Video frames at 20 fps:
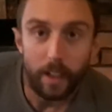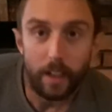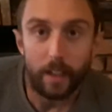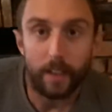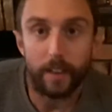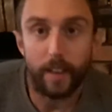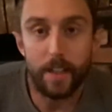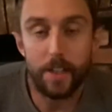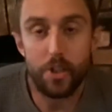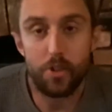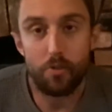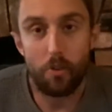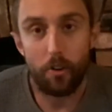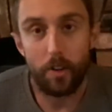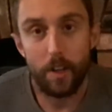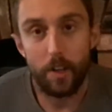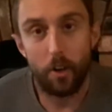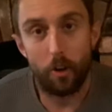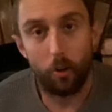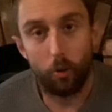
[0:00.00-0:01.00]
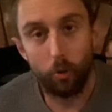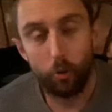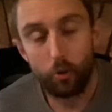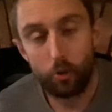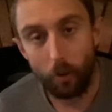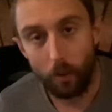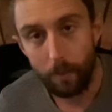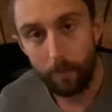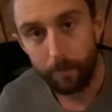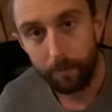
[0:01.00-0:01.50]
later on in an
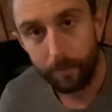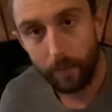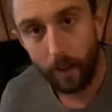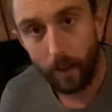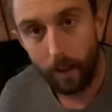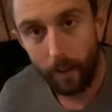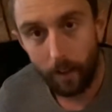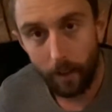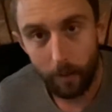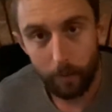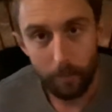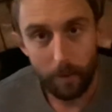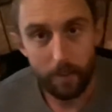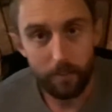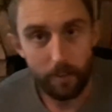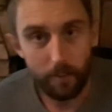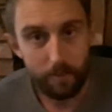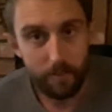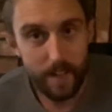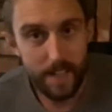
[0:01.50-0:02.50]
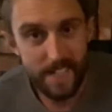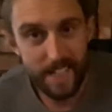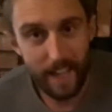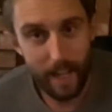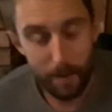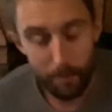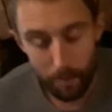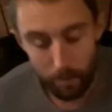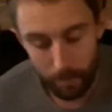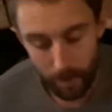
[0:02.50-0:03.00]
ultra, if your feet are
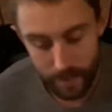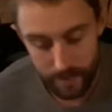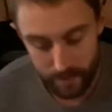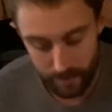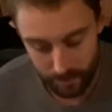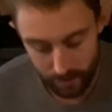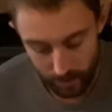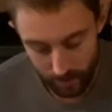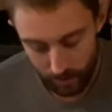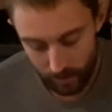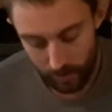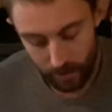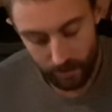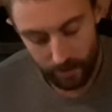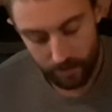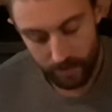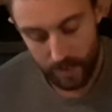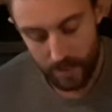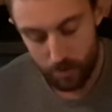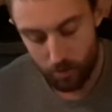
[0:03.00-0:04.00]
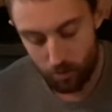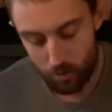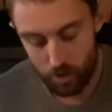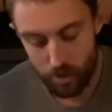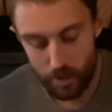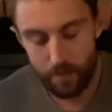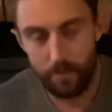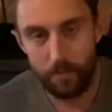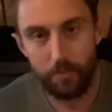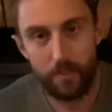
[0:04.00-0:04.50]
getting a bit battered, these will just
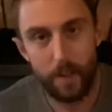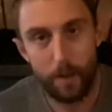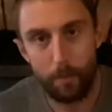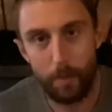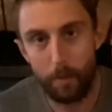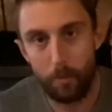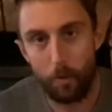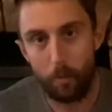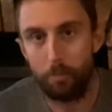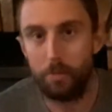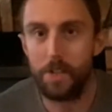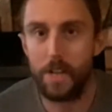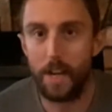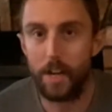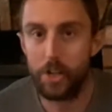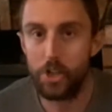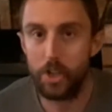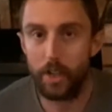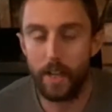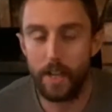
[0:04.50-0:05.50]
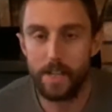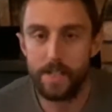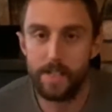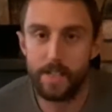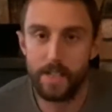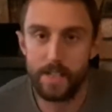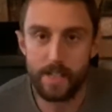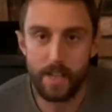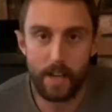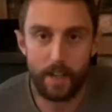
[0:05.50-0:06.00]
give your feet a bit more protection against the
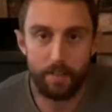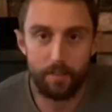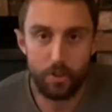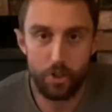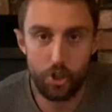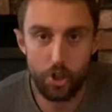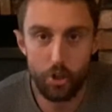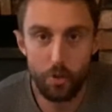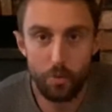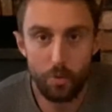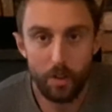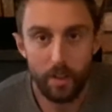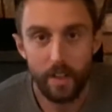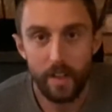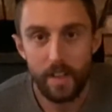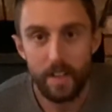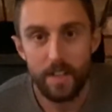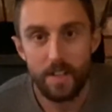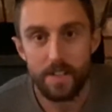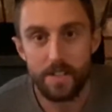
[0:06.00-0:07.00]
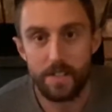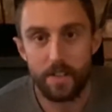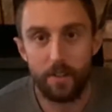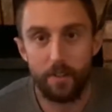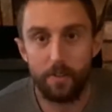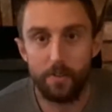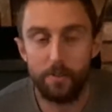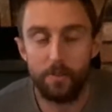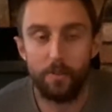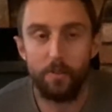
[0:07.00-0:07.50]
inside of the shoe.
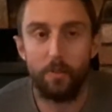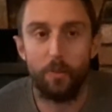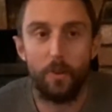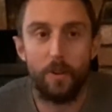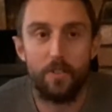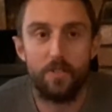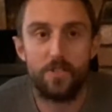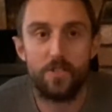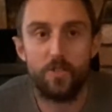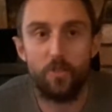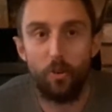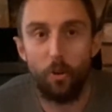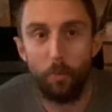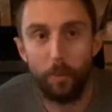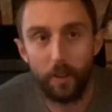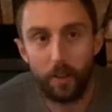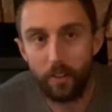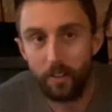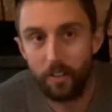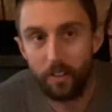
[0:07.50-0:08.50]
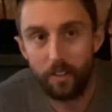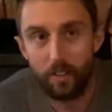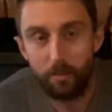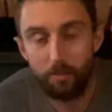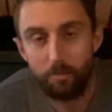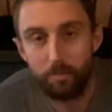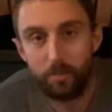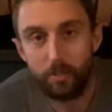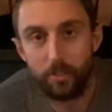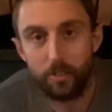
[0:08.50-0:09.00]
So whereas normally on a
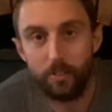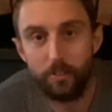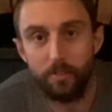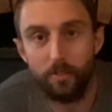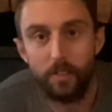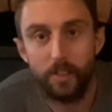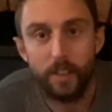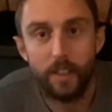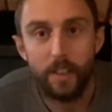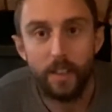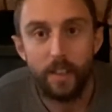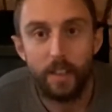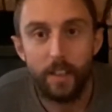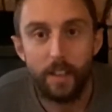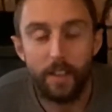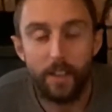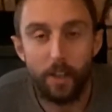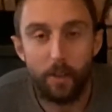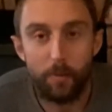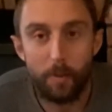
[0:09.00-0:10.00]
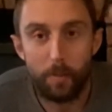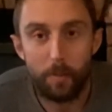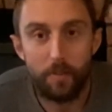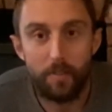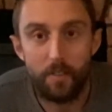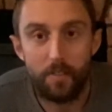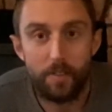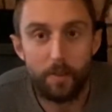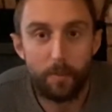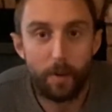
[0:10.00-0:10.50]
sort of, you know, maybe
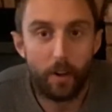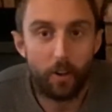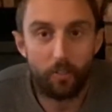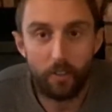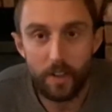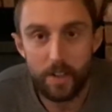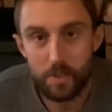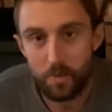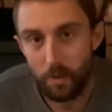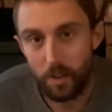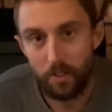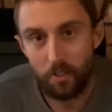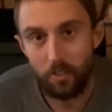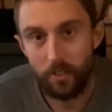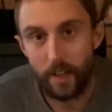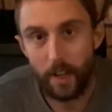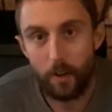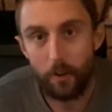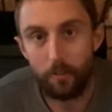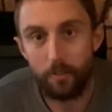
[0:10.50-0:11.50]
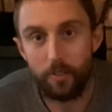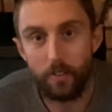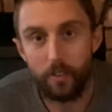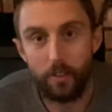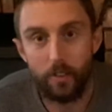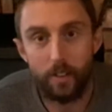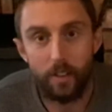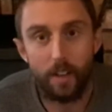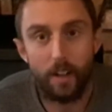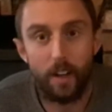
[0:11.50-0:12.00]
50-mile race where you're only out
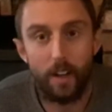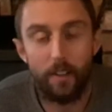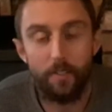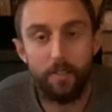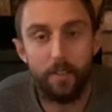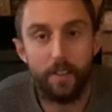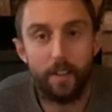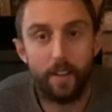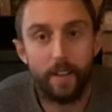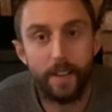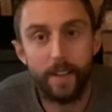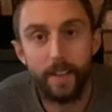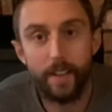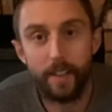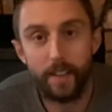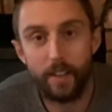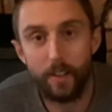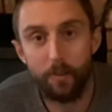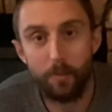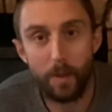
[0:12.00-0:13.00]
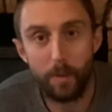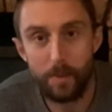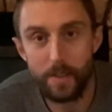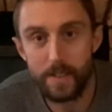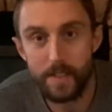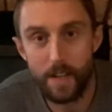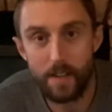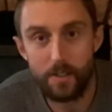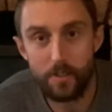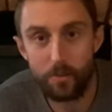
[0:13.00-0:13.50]
for half a day, you know, maybe
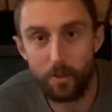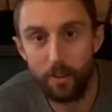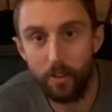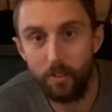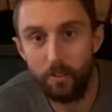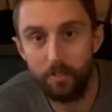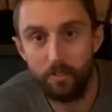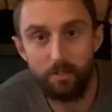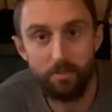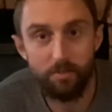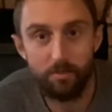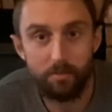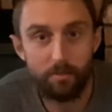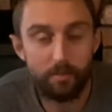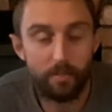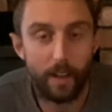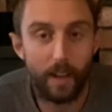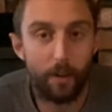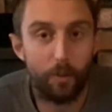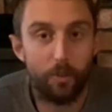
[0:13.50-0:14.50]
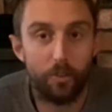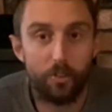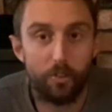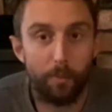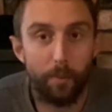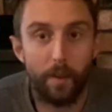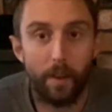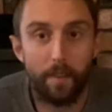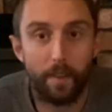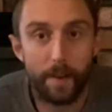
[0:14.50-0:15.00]
10, 12 hours,
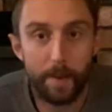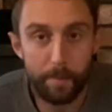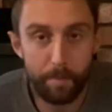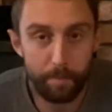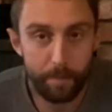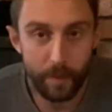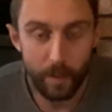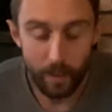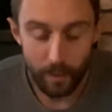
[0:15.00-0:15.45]
something like that,